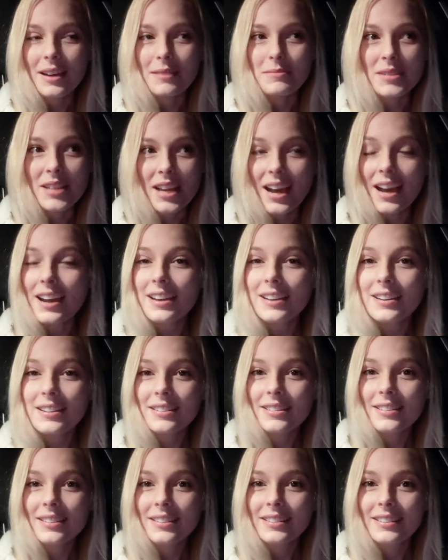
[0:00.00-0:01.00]
I'm
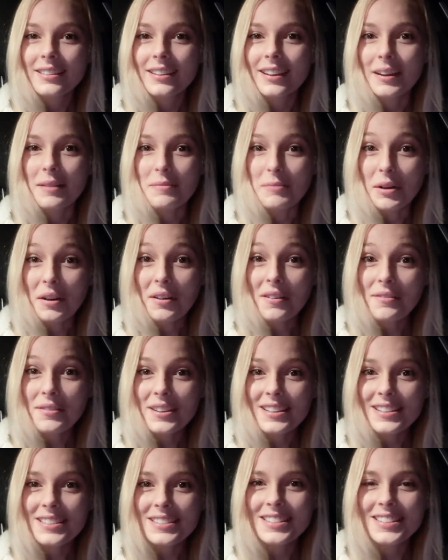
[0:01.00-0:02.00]
tired, and I'm
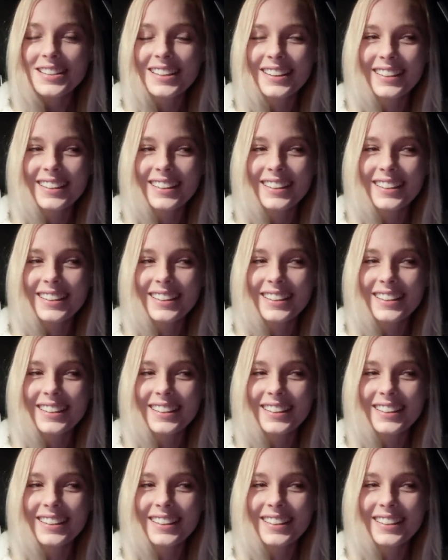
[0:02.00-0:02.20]
nervous.